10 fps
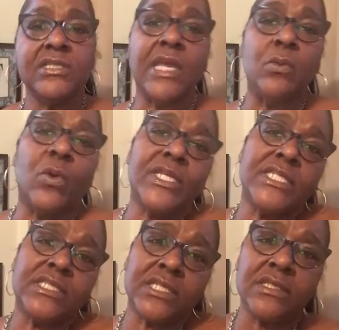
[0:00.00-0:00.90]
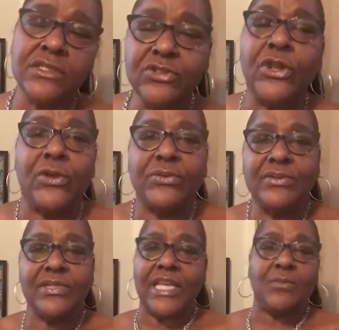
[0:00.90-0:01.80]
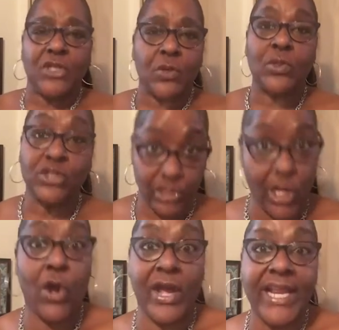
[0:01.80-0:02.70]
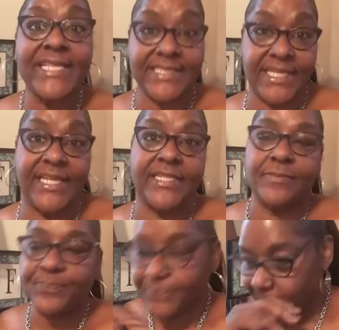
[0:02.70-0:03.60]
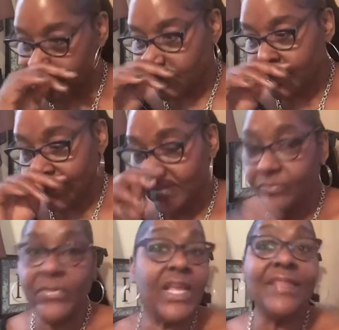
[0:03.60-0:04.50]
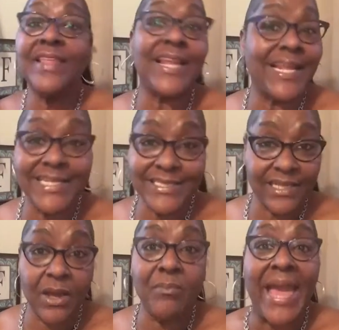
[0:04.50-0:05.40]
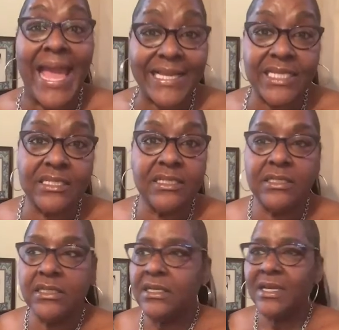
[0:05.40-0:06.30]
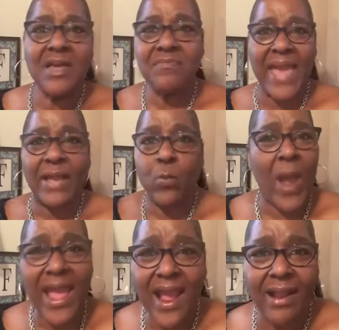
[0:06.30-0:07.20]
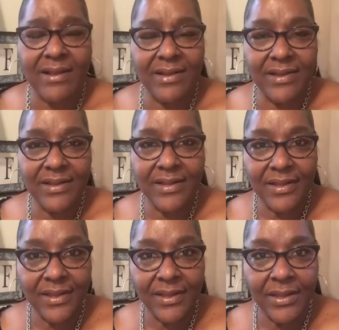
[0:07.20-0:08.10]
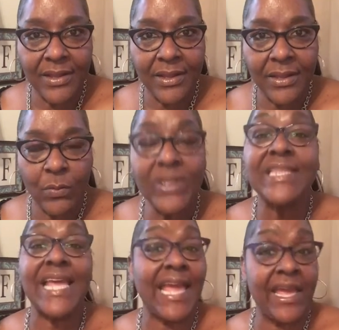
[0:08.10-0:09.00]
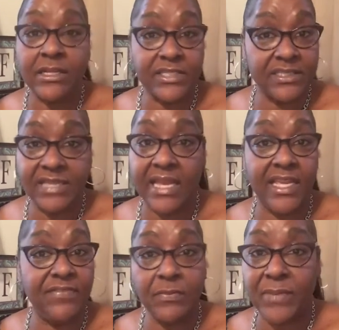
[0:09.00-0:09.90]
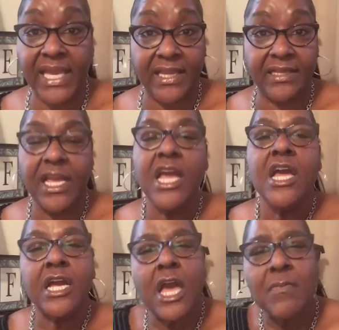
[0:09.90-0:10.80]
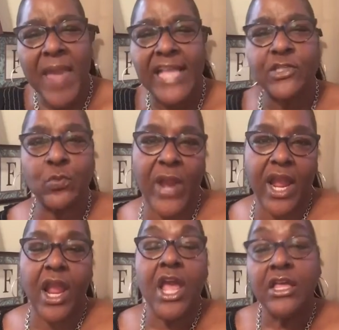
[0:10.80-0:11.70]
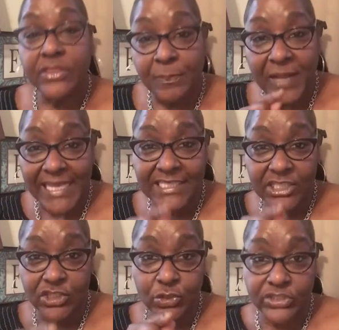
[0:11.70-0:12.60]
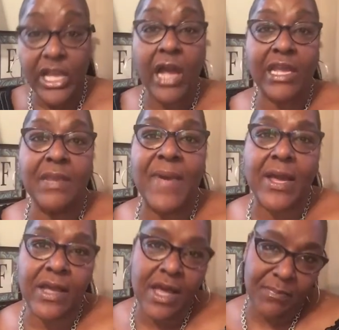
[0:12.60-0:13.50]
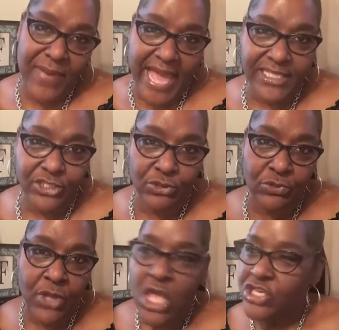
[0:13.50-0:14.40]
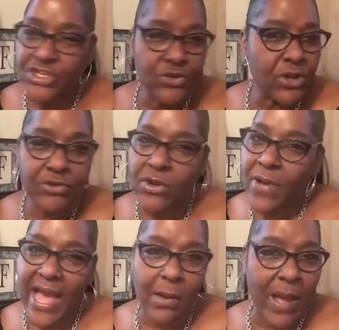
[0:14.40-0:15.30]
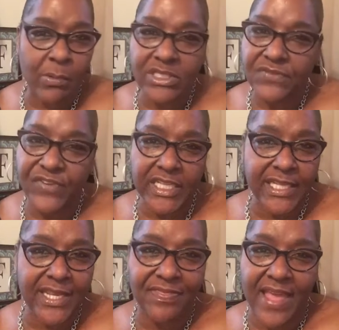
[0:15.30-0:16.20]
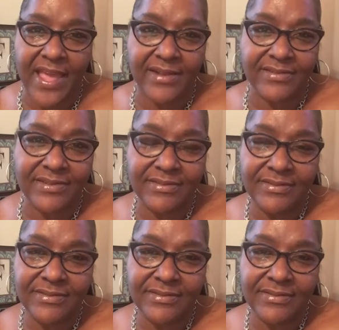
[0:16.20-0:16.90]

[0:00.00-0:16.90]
they wanted to, let me know what the Lord had said, and that I need to come back. Come back where? What the hell does that even mean? Come back to where? The place that you talking about come back to, you don't know how I was feeling in that.